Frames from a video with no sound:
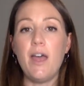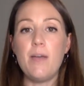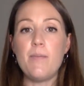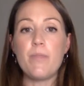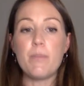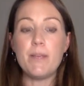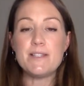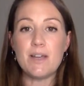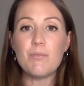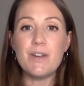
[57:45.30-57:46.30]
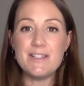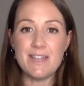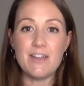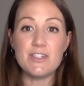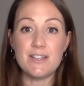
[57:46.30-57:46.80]
Um, but some
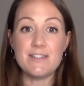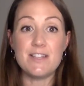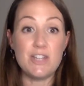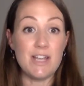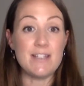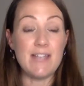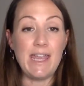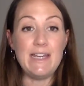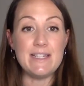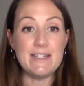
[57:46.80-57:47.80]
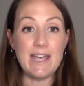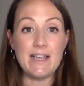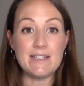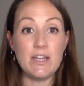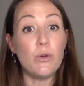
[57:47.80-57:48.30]
research does suggest that eating
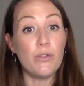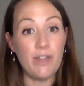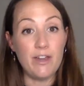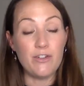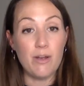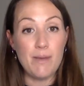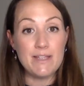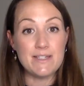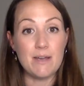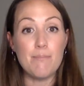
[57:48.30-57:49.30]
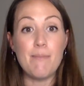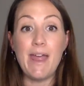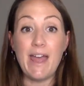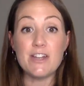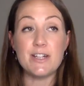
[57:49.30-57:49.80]
dates in your third trimester
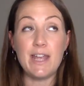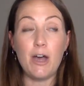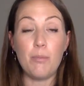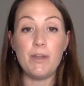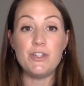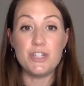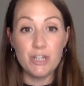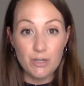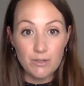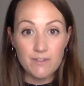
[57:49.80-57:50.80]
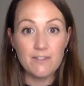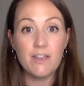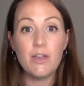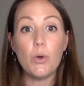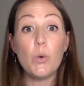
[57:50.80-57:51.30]
may actually help induce
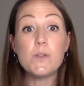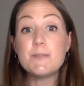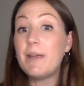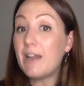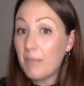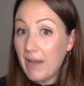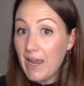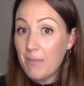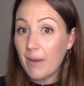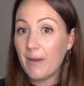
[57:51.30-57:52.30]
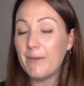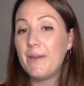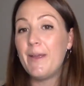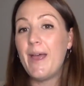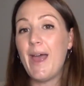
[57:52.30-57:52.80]
or speed up labour,
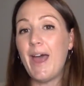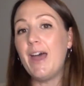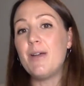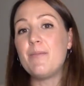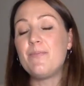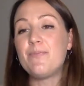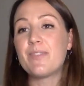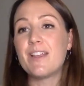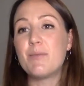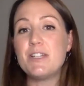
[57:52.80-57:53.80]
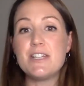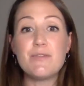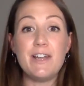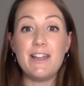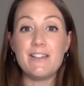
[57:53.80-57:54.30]
um, which
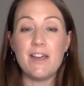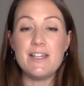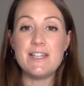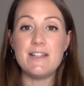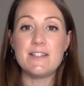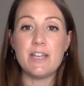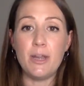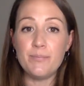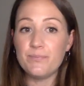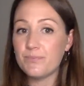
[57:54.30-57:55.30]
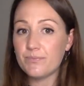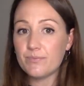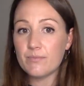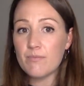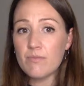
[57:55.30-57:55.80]
is really exciting. So,
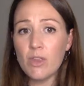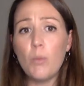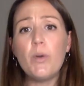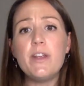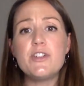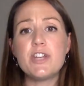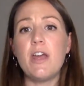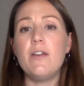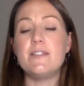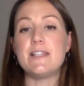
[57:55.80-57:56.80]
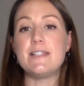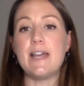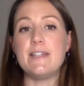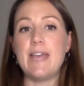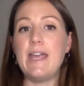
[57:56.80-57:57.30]
what it shows is
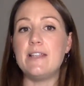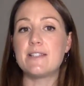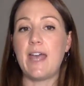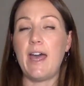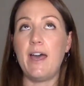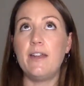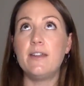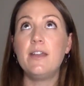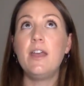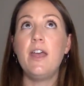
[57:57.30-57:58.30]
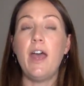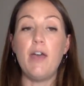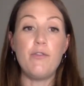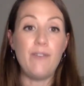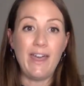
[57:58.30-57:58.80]
that dates can
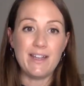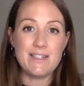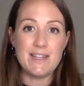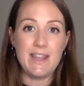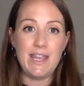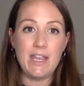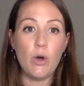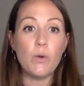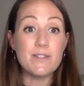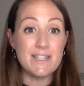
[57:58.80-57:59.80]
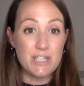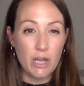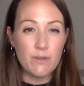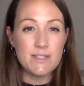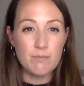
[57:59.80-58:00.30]
affect the
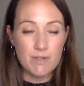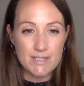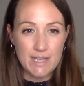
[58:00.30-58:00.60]
oxytocin